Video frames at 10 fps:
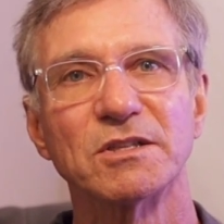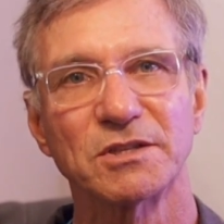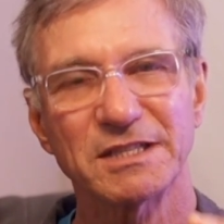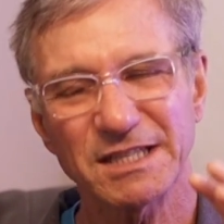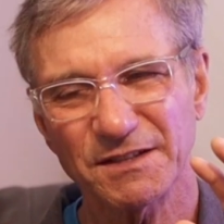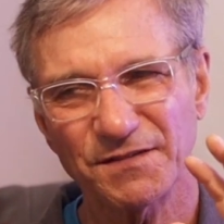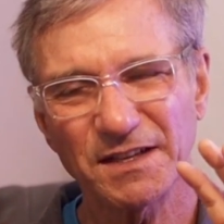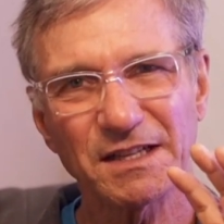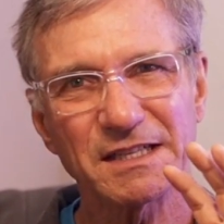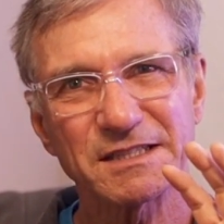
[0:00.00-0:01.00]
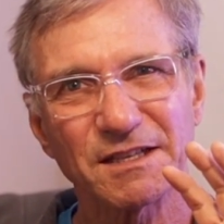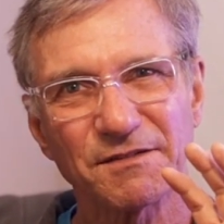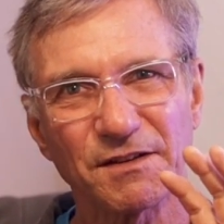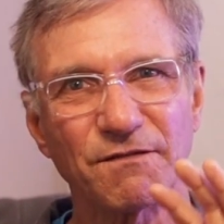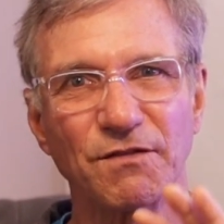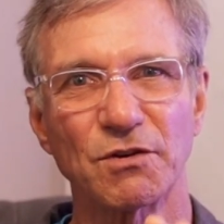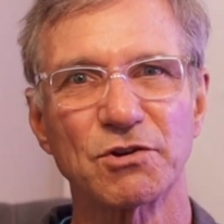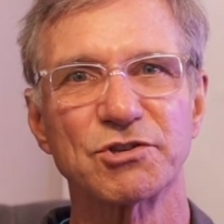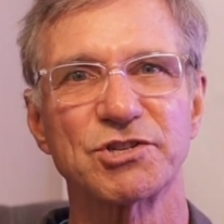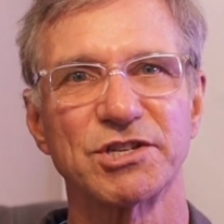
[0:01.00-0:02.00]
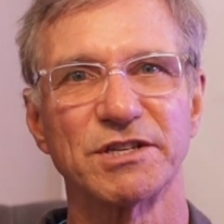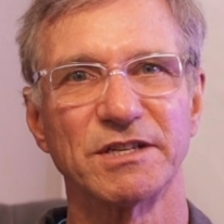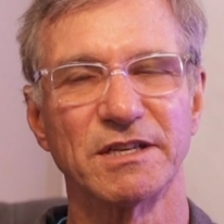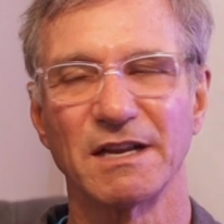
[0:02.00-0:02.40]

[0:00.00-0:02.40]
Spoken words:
So this is feelings of aversion,